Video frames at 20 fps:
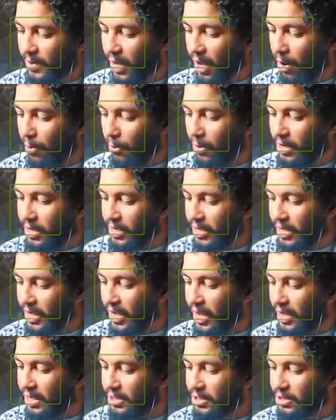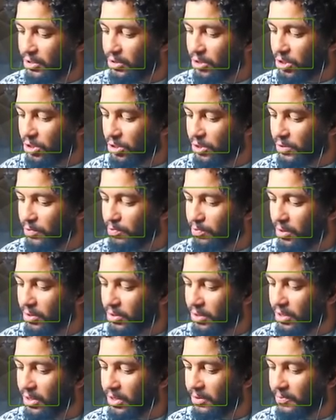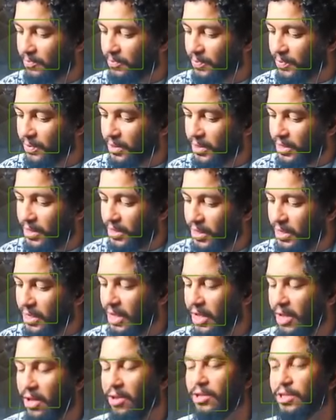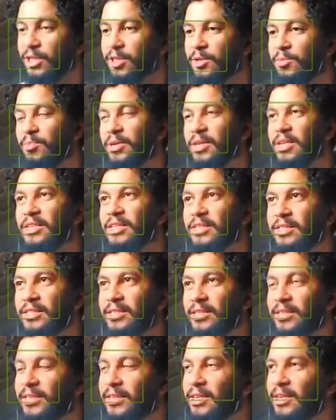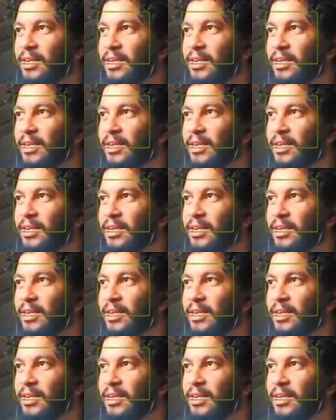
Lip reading: And when he had so spoken, he held his peace.